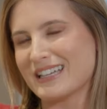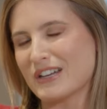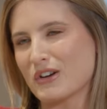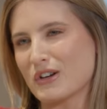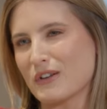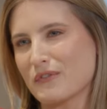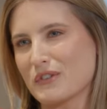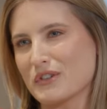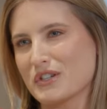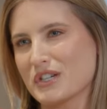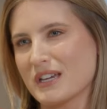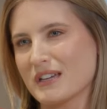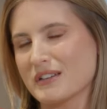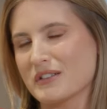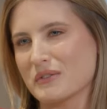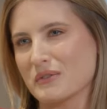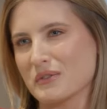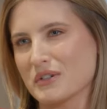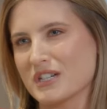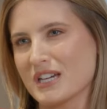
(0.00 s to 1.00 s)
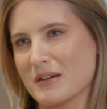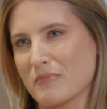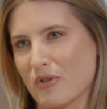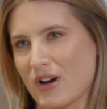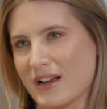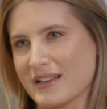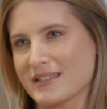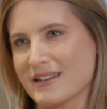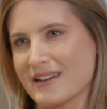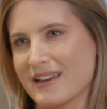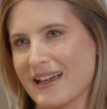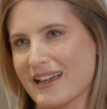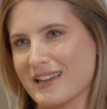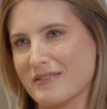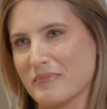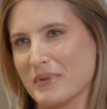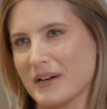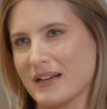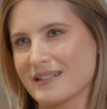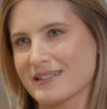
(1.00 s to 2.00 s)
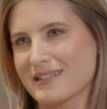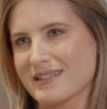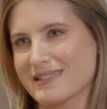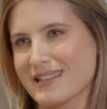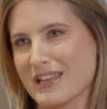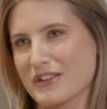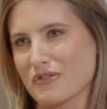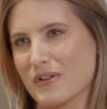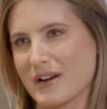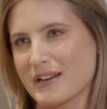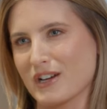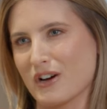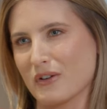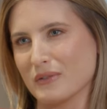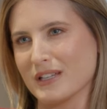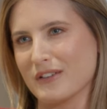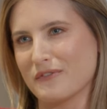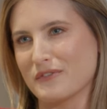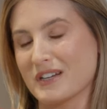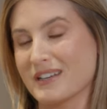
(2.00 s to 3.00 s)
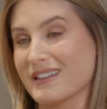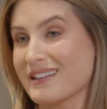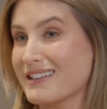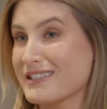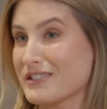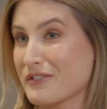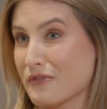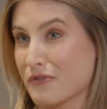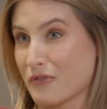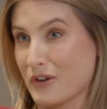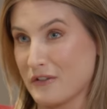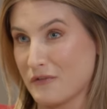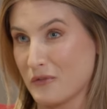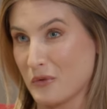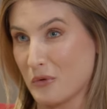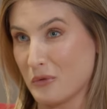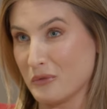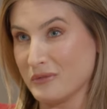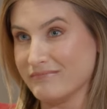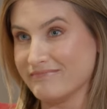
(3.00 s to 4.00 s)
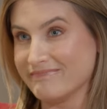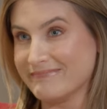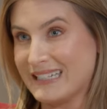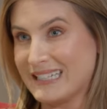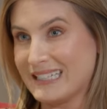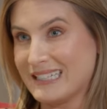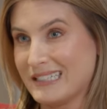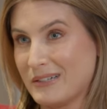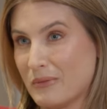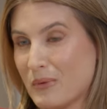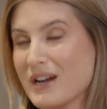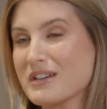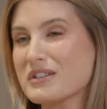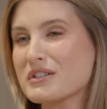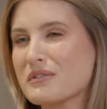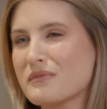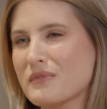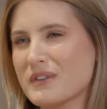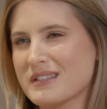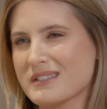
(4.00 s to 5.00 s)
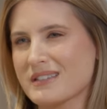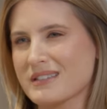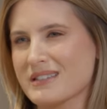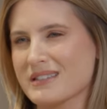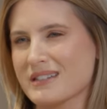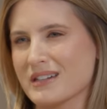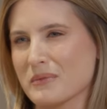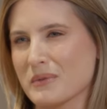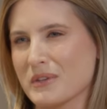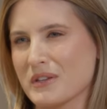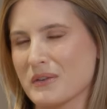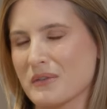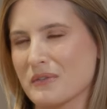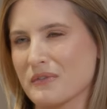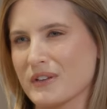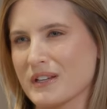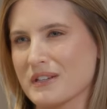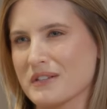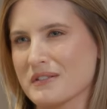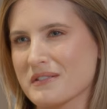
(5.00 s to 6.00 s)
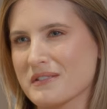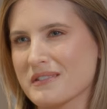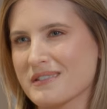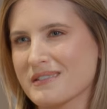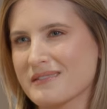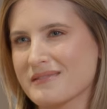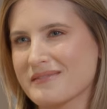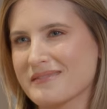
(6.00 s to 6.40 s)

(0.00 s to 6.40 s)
I don't know if you checked your share price today, but since that trading halt lifted, it is in free fall. Why should investors stick with you and Fletcher's?